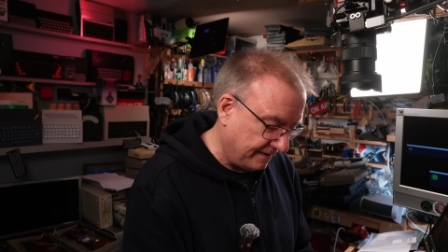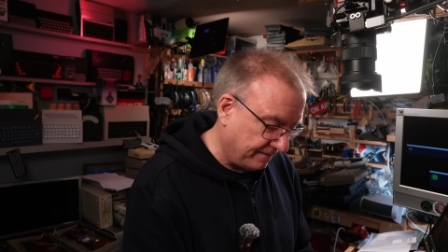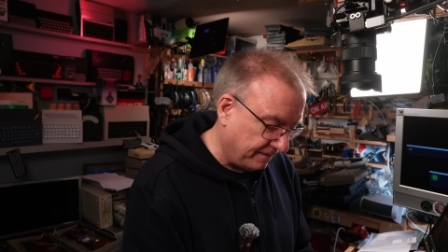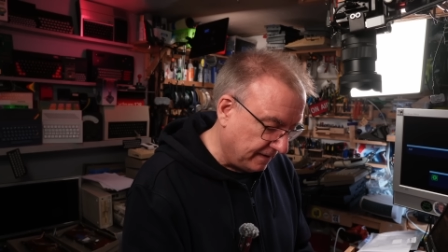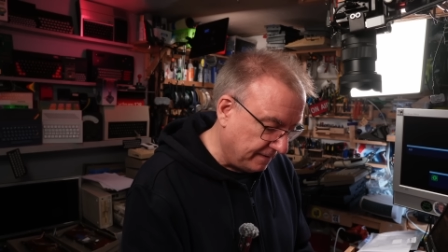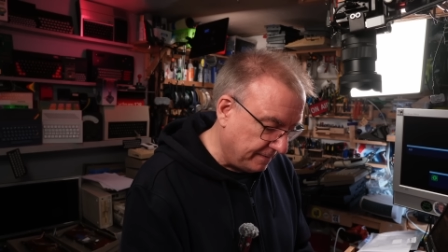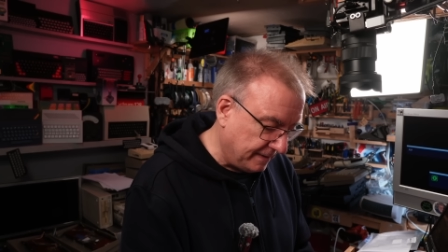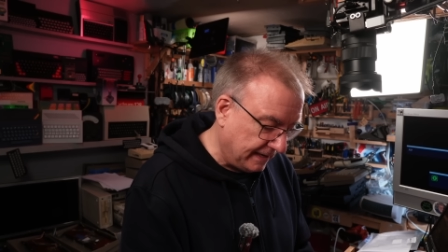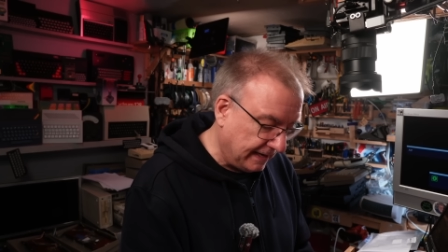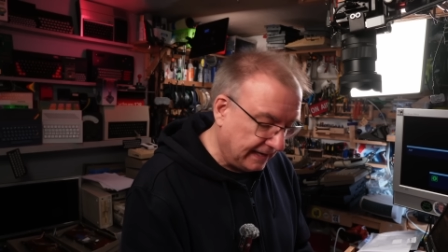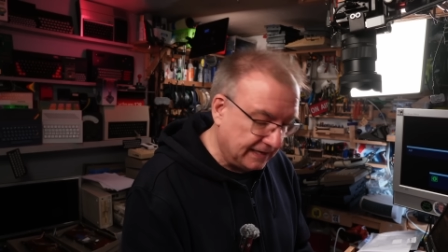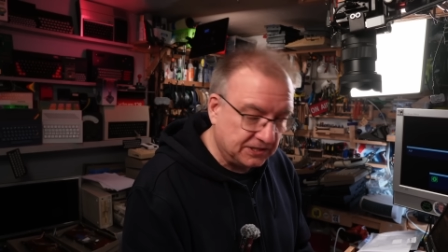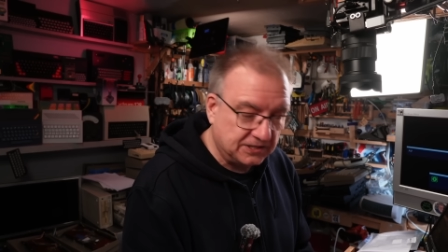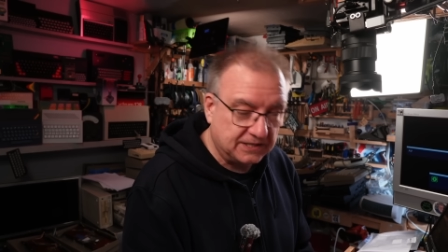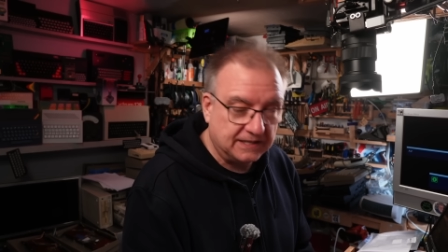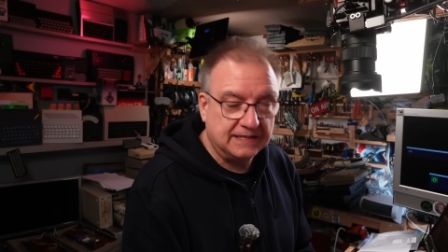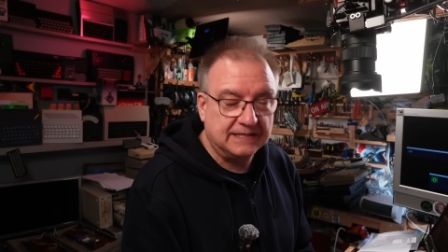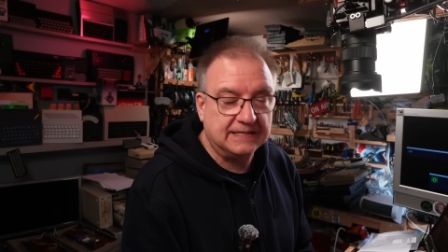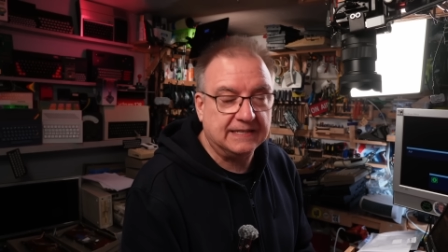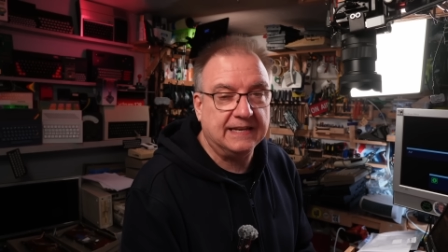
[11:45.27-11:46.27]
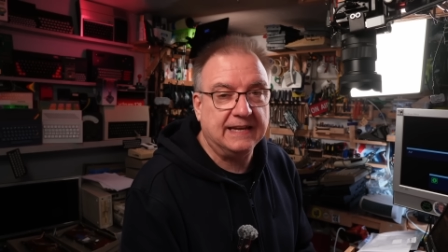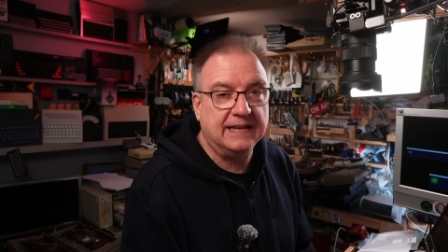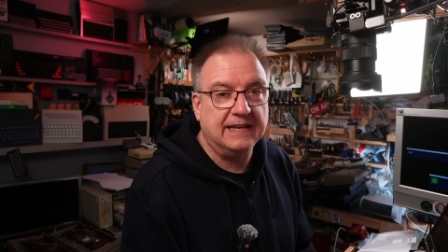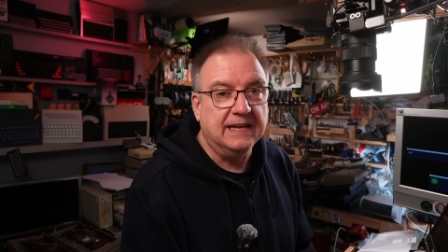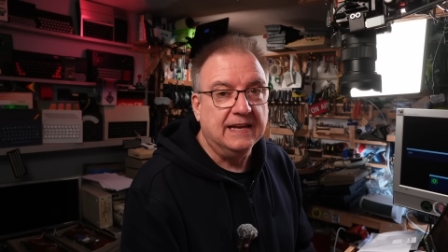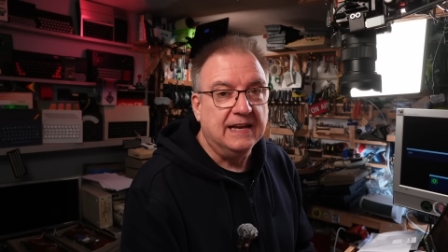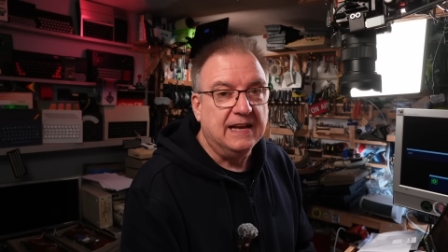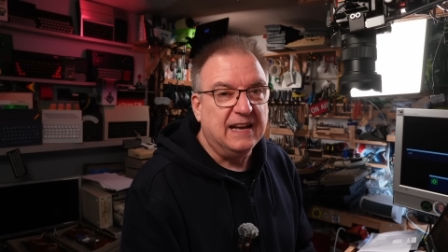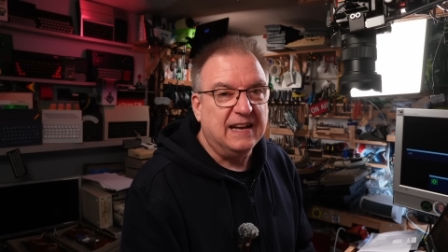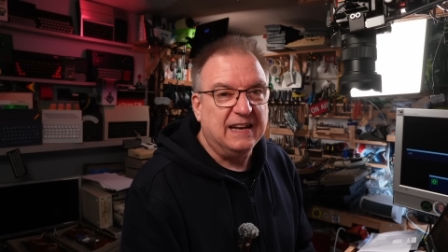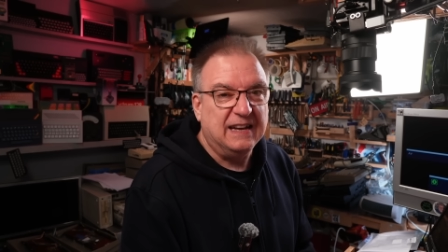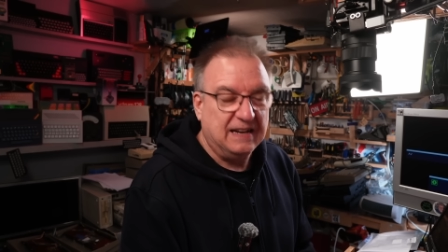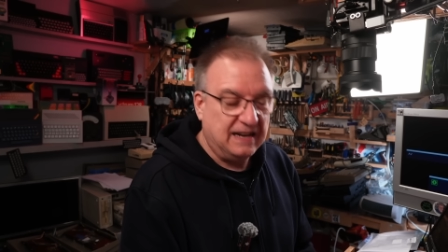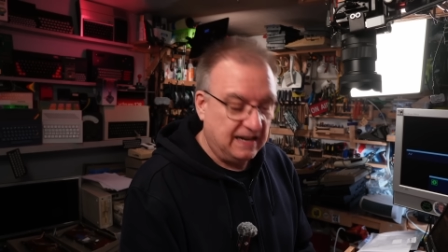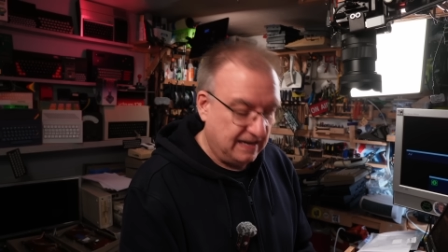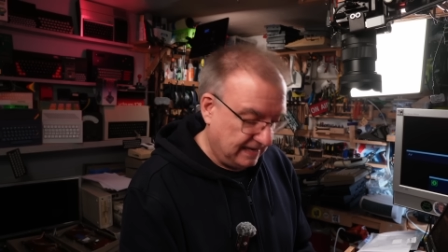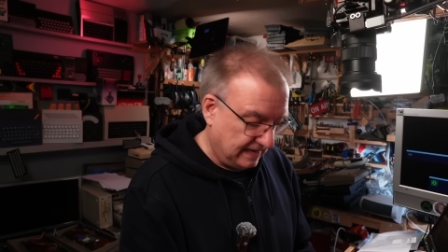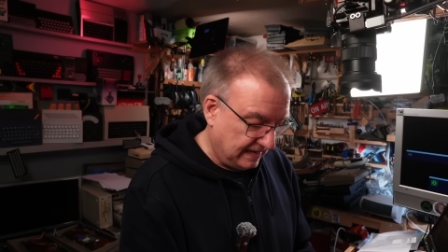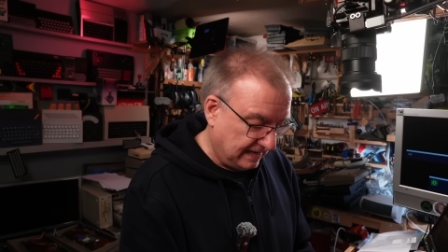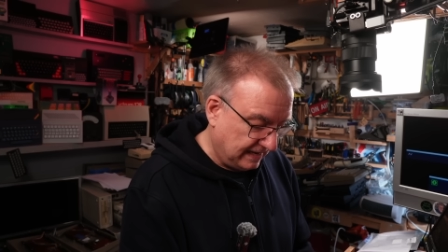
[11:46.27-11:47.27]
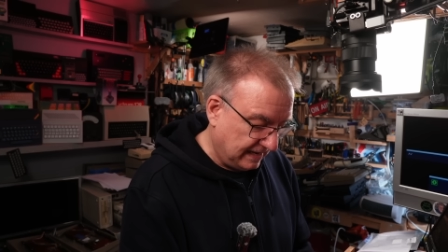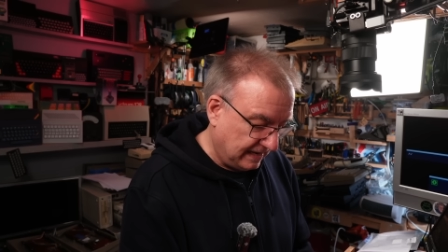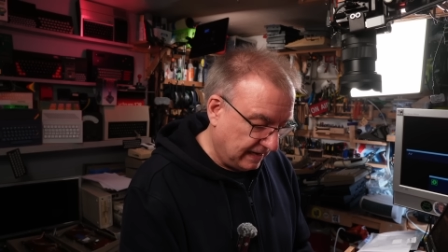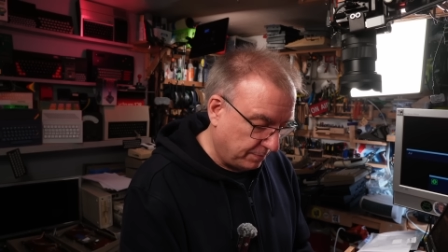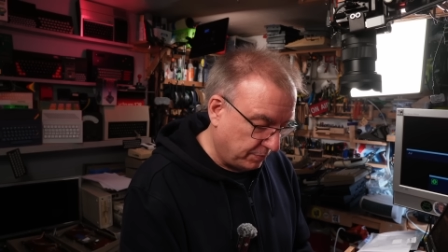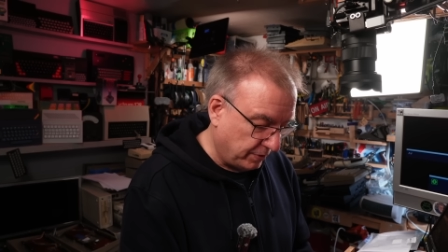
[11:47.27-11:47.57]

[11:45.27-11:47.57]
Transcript: If they'd have been HCT, I